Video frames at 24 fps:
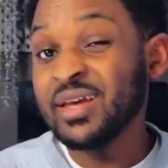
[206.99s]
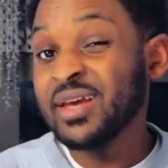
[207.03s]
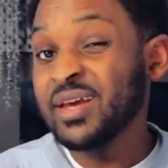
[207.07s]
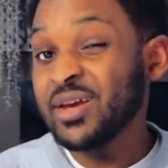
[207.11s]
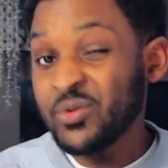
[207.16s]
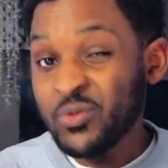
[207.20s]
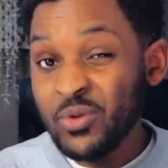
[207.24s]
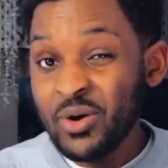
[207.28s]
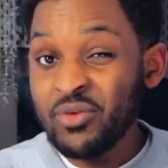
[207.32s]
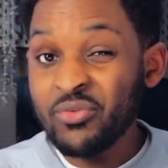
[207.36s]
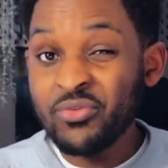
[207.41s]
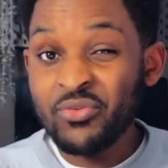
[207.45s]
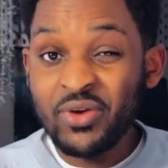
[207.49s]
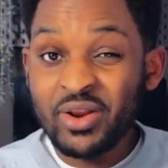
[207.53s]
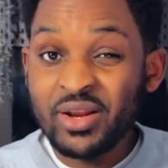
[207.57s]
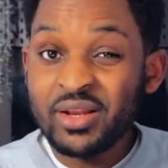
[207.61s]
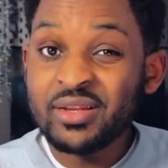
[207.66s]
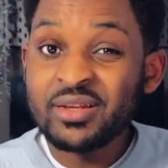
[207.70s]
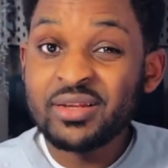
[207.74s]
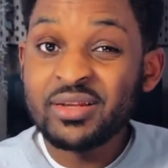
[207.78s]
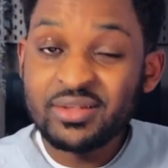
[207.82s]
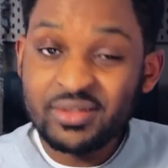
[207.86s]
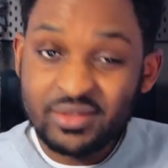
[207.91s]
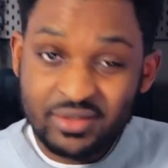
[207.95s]
And quite
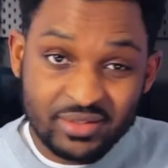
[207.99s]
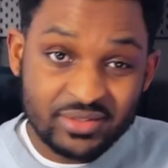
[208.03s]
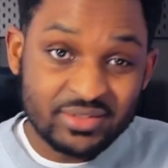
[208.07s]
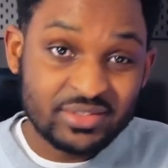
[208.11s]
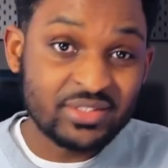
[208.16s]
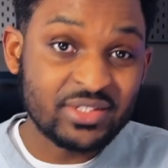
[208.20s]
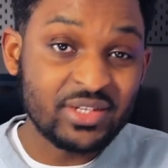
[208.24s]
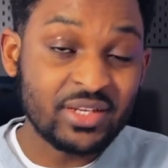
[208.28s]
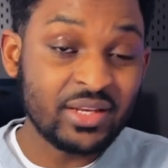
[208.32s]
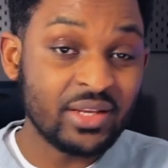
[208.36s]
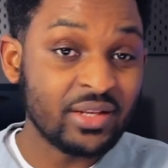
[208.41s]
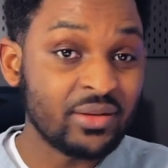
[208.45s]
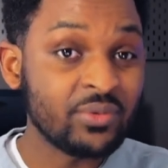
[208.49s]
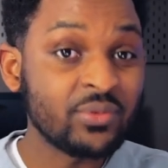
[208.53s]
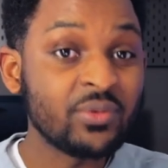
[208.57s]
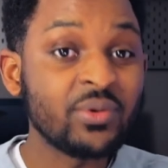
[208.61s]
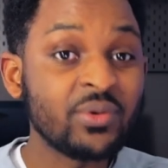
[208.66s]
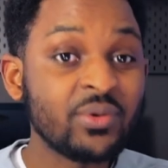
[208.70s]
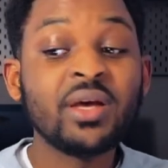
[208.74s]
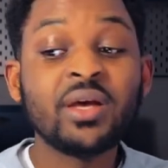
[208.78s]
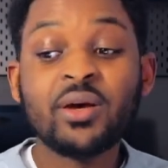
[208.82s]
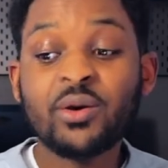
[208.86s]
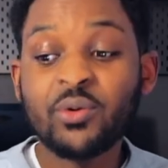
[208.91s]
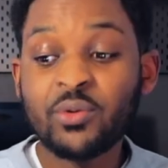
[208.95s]
frankly, this channel
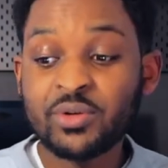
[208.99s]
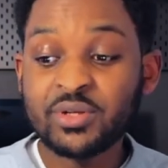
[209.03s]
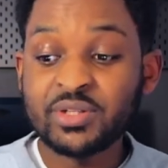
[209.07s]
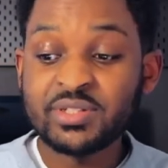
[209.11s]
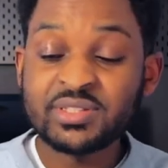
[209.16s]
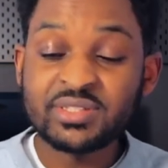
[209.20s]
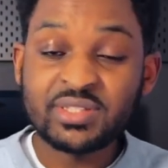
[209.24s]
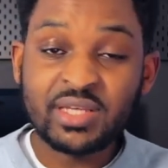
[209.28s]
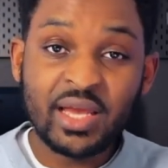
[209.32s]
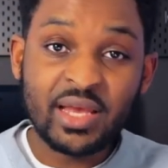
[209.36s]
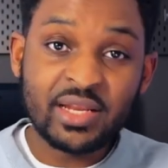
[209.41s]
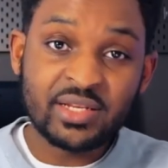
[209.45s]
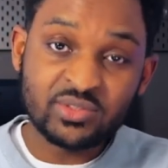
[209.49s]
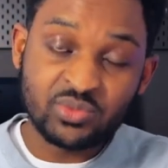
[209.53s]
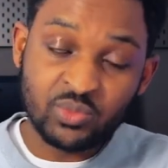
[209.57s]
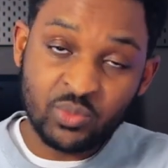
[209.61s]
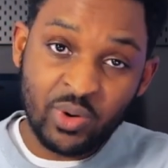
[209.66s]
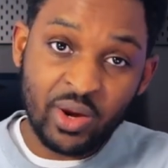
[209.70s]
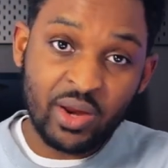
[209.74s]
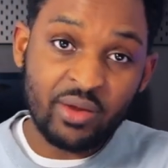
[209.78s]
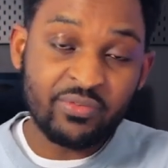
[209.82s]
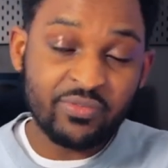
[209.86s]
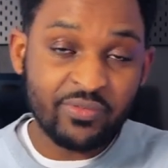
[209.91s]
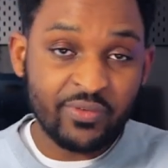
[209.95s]
or this site is
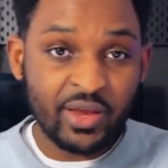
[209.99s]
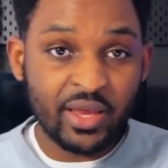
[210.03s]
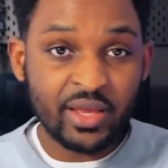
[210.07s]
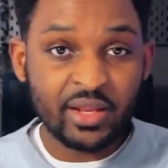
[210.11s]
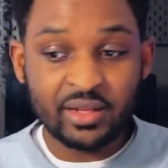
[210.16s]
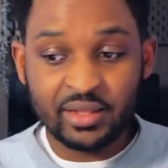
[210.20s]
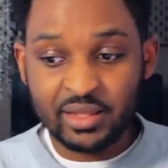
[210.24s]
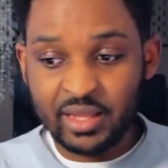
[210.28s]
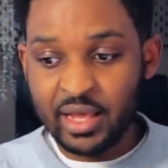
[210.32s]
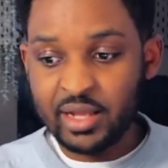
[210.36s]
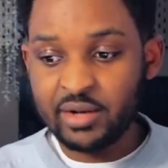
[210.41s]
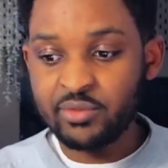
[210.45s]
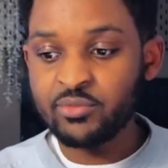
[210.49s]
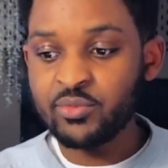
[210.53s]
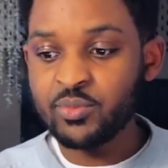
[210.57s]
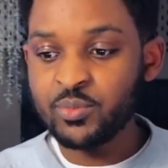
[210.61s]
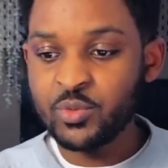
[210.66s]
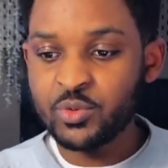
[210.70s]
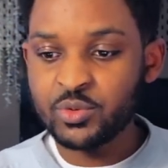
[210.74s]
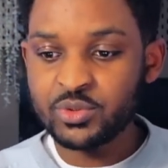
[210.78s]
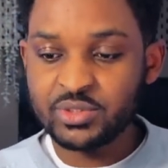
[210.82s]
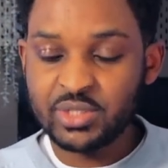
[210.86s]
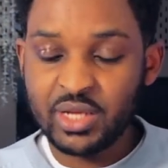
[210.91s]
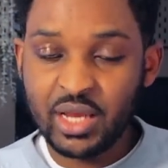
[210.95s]
where I find a lot of
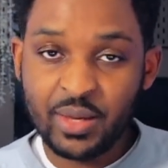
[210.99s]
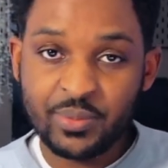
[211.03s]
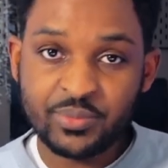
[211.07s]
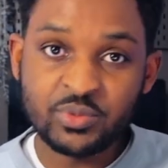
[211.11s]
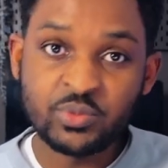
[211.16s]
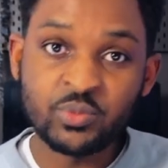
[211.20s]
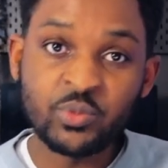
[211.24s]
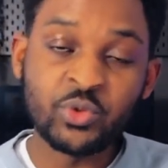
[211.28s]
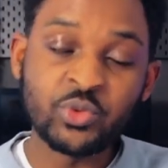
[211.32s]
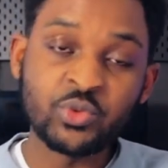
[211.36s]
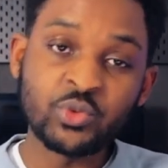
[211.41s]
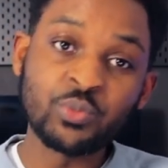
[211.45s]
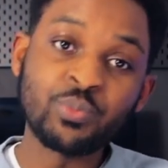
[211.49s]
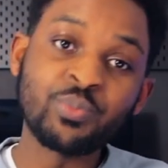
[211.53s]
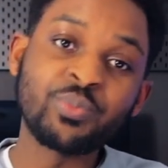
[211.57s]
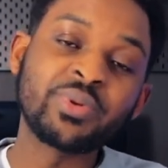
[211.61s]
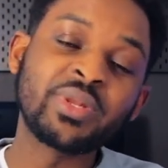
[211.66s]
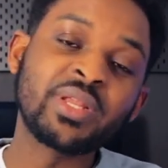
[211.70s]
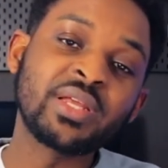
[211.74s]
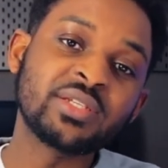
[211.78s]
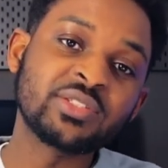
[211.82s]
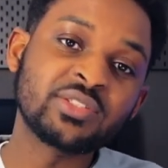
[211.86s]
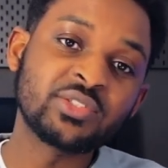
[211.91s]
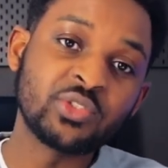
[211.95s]
remote jobs when you
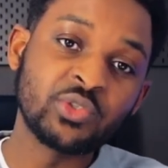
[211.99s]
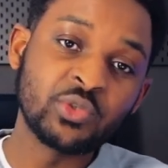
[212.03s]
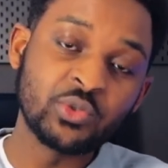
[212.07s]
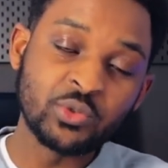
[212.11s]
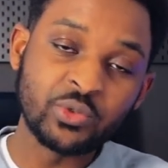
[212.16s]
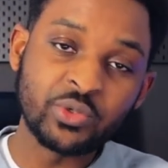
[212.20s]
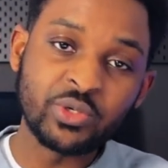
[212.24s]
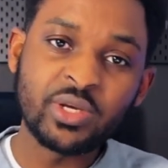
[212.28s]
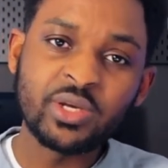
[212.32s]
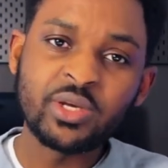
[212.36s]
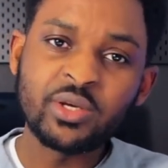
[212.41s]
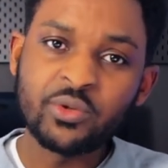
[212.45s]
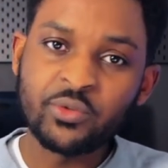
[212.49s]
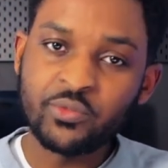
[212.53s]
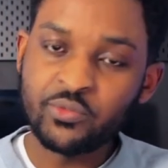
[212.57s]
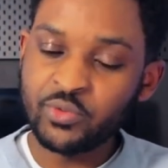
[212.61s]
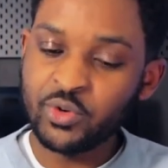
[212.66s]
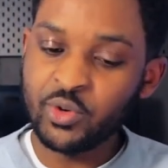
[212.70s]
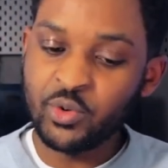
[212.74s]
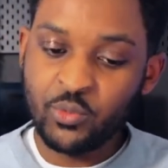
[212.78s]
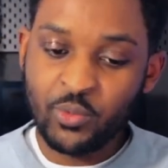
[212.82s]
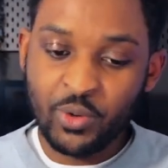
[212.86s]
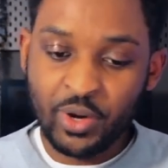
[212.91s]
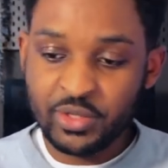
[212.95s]
place your
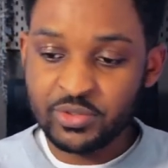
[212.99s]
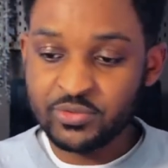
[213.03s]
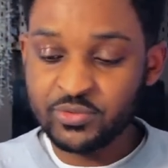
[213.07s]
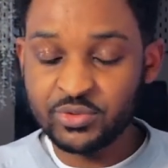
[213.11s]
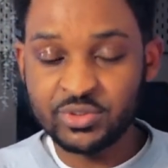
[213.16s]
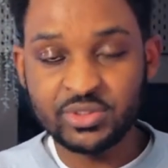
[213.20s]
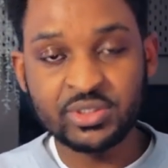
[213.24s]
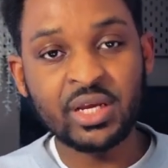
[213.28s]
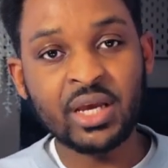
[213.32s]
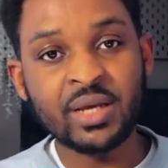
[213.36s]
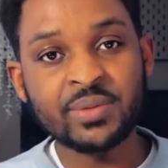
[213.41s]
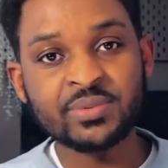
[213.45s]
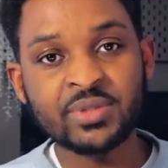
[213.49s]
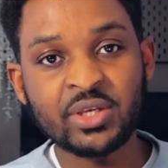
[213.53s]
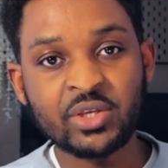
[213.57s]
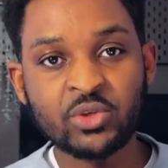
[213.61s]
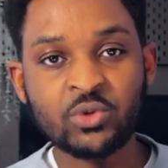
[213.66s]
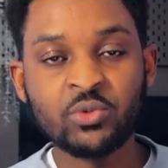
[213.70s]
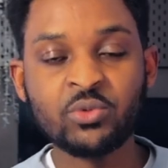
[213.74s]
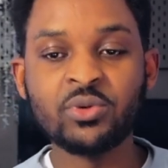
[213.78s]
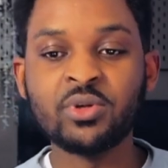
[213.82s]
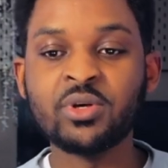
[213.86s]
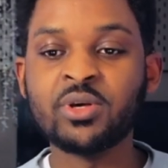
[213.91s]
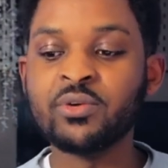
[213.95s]
request for jobs that
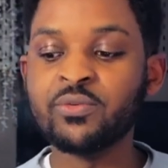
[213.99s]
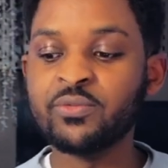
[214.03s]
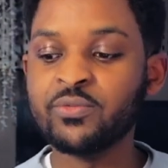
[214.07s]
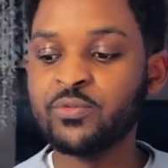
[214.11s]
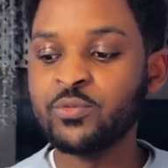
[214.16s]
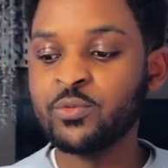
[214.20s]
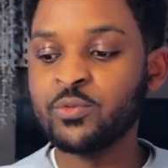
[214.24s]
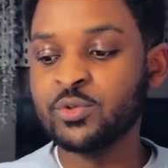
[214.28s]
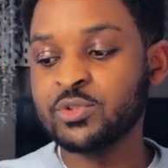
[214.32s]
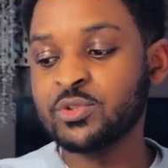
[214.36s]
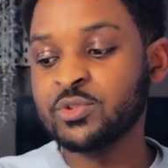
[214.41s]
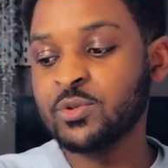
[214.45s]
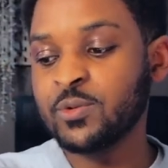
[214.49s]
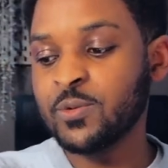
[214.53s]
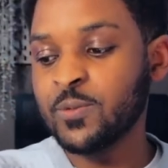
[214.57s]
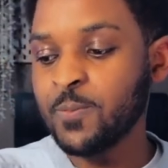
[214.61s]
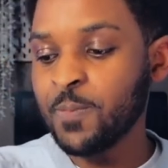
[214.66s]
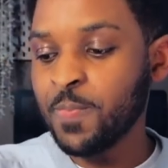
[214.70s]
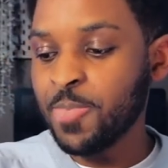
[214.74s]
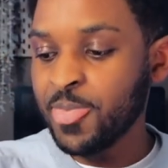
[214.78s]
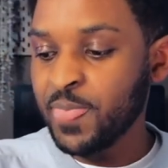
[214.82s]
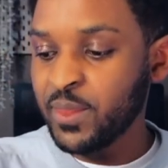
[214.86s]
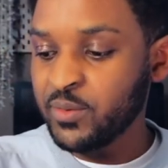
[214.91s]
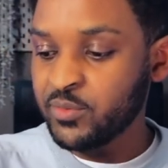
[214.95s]
you're looking for. So
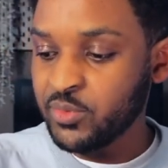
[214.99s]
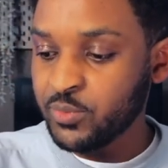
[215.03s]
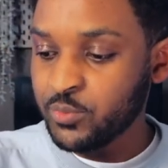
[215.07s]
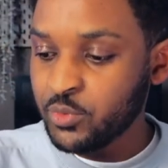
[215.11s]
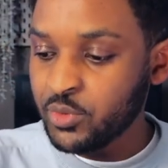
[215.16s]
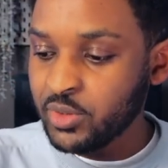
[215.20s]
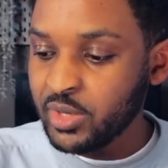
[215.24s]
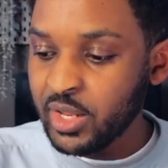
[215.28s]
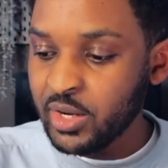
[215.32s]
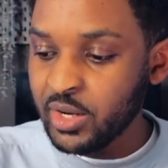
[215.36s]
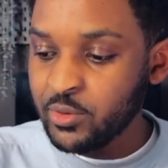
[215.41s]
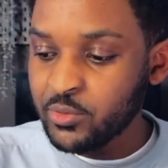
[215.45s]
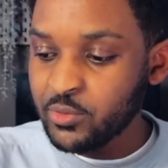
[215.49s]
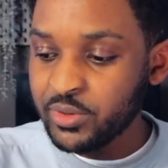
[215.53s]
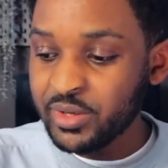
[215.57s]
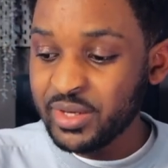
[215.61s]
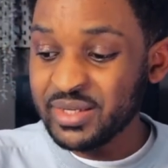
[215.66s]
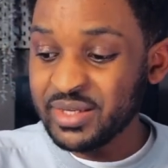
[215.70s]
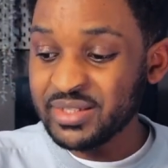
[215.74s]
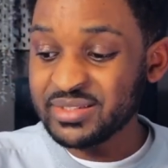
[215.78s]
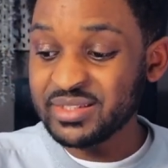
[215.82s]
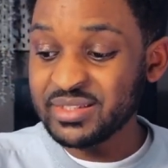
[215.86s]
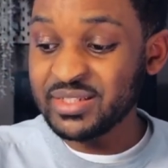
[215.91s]
remote.ok is